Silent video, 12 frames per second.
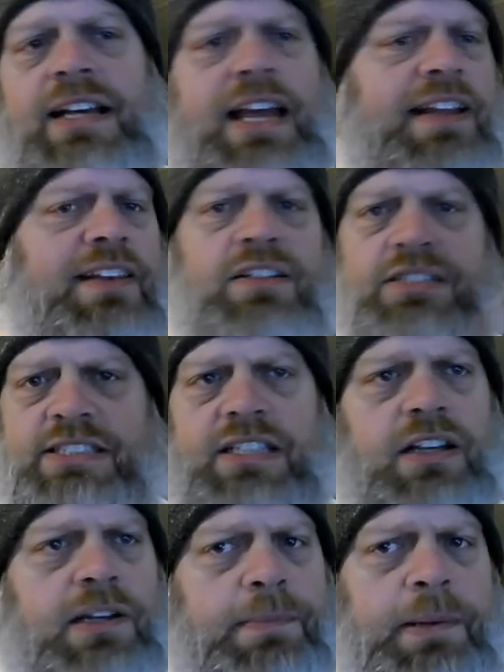And there's
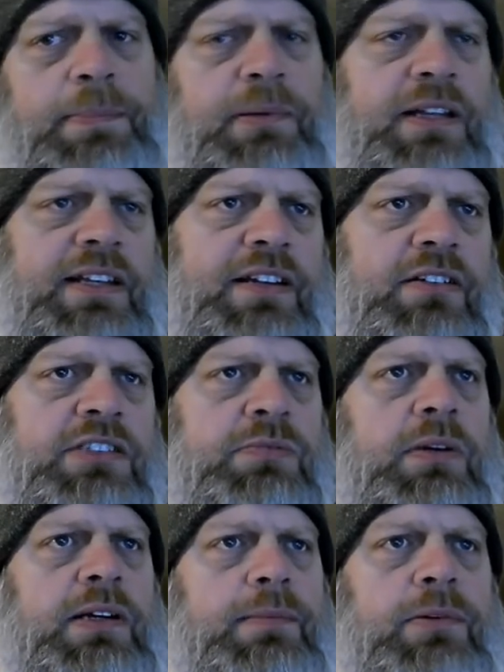other people in there as
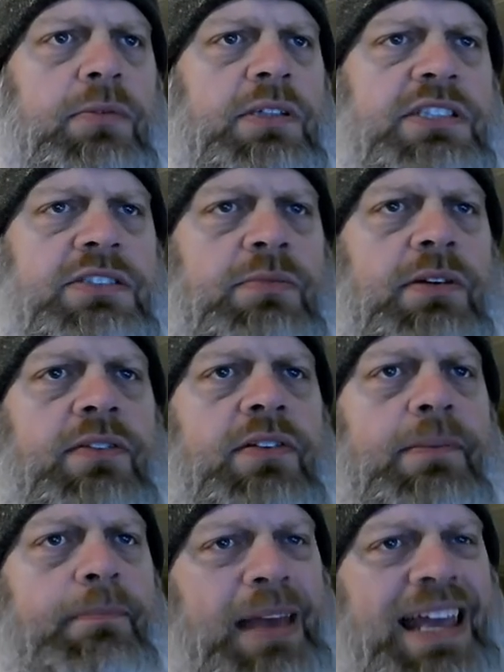well, but we just went over the
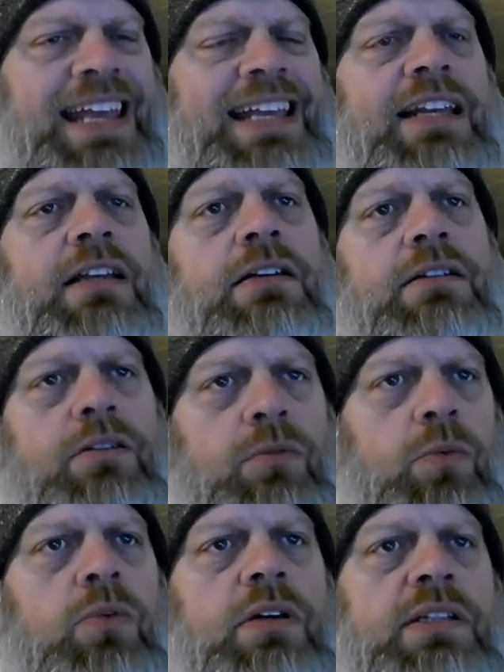main
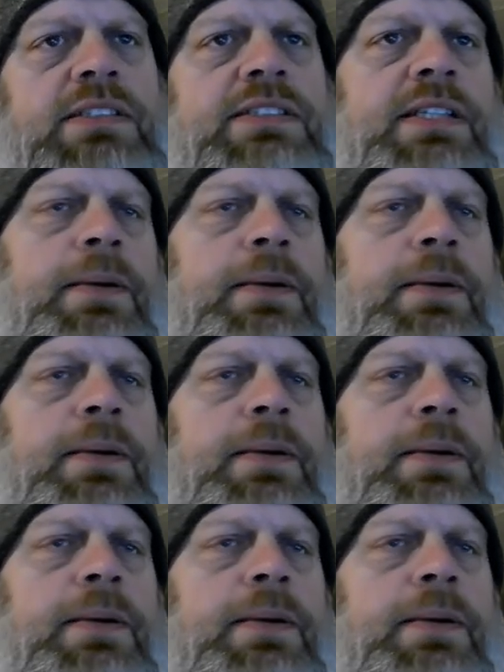ones.